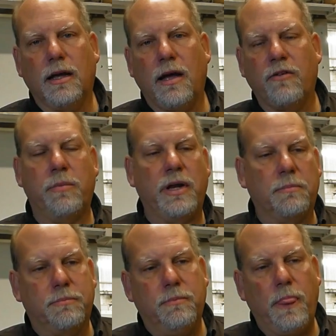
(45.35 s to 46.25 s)
Everybody
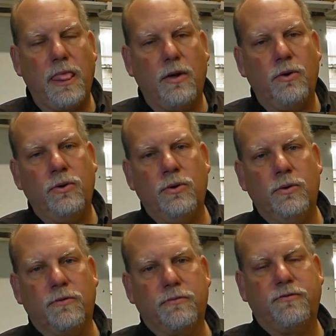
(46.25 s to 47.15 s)

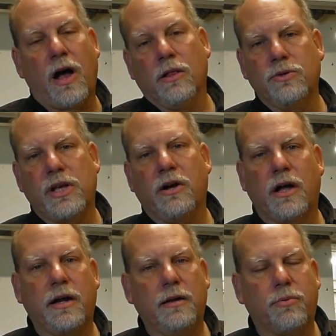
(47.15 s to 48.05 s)
who follows air
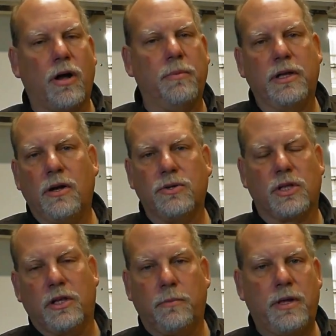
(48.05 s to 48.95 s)
gunning probably knows a
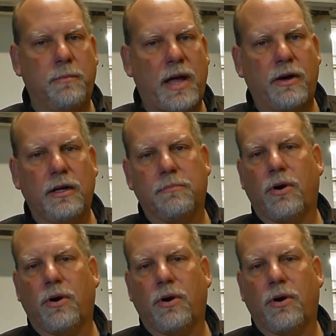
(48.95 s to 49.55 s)
little bit about it,